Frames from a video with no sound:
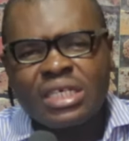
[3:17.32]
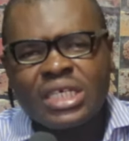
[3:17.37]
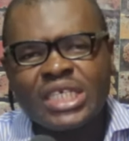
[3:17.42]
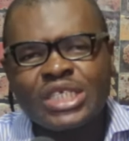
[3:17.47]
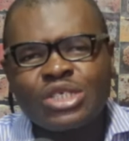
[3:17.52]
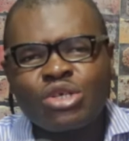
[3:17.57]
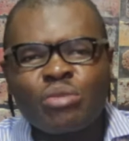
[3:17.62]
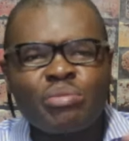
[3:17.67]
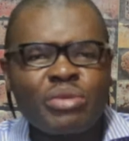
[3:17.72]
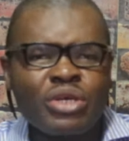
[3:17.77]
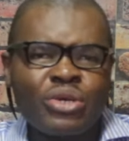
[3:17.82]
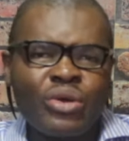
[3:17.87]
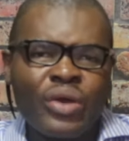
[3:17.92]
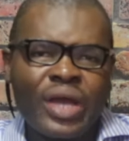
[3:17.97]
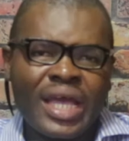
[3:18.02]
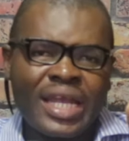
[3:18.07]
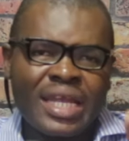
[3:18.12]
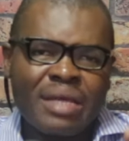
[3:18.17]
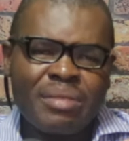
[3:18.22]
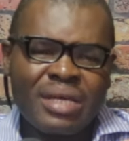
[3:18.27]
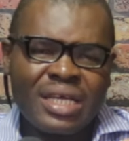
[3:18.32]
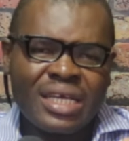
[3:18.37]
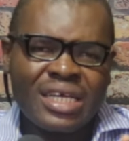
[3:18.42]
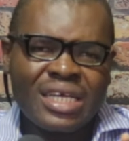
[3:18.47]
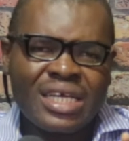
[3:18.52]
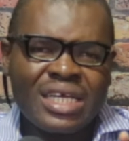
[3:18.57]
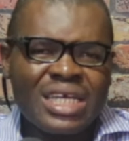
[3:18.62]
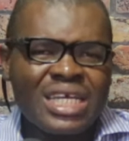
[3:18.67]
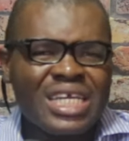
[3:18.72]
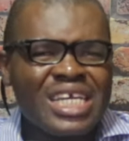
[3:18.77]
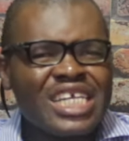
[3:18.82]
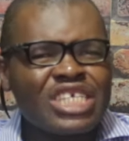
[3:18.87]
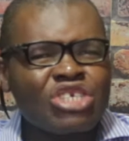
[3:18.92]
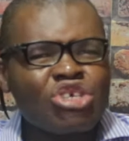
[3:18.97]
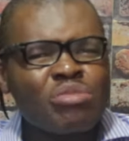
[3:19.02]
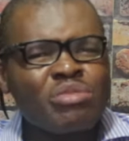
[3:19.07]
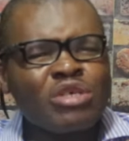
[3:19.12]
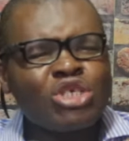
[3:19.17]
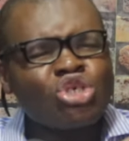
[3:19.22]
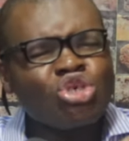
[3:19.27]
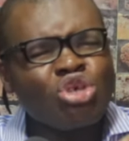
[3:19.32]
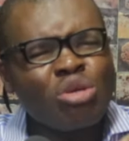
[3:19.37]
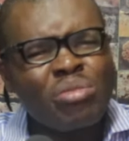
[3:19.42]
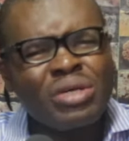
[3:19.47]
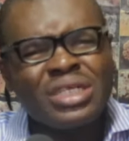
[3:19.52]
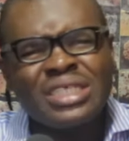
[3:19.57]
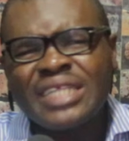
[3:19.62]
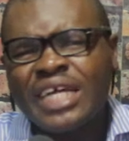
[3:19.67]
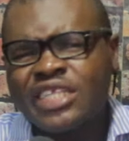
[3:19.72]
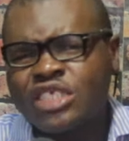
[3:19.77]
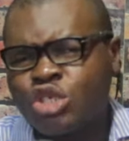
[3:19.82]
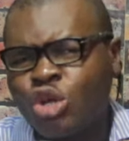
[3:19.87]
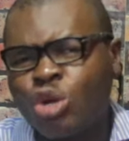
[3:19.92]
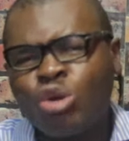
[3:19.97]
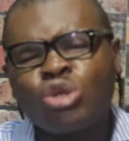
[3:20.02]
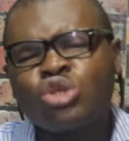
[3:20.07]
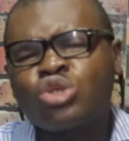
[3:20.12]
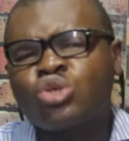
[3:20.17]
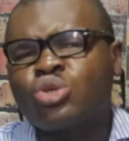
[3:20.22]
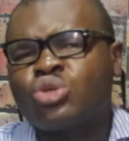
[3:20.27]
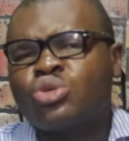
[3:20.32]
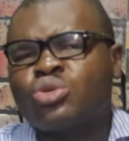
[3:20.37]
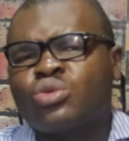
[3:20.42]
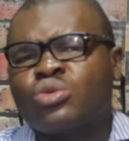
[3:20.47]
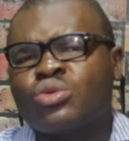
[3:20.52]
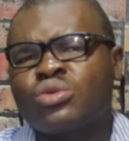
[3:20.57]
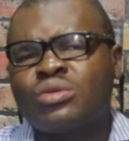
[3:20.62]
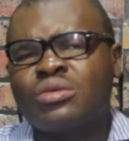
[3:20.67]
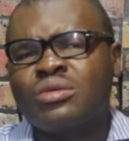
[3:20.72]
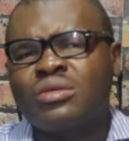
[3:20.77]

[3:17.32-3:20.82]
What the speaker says: It could be your enemy. It could be somebody that is close to you.